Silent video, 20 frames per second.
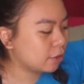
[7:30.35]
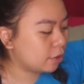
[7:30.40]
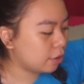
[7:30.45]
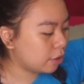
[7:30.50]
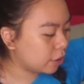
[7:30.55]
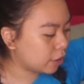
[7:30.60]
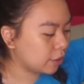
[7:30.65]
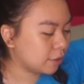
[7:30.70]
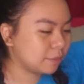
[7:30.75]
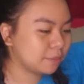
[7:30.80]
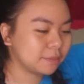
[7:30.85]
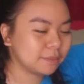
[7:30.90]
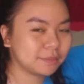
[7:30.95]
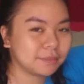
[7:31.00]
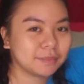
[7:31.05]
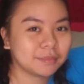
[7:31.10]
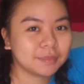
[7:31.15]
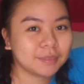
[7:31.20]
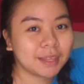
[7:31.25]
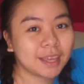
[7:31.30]
Okay.
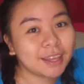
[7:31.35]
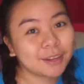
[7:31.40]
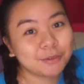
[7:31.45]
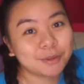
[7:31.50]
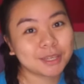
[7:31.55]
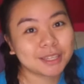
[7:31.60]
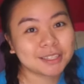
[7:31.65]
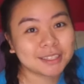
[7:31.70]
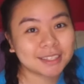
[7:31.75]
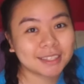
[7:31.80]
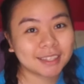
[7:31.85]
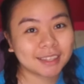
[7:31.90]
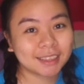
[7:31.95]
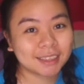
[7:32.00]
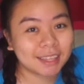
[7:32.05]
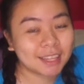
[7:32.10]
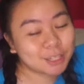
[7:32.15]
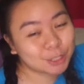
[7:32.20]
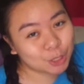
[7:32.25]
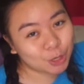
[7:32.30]
Anyways,
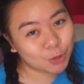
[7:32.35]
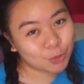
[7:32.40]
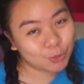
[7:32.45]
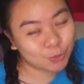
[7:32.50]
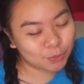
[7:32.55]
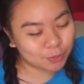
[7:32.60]
let's go.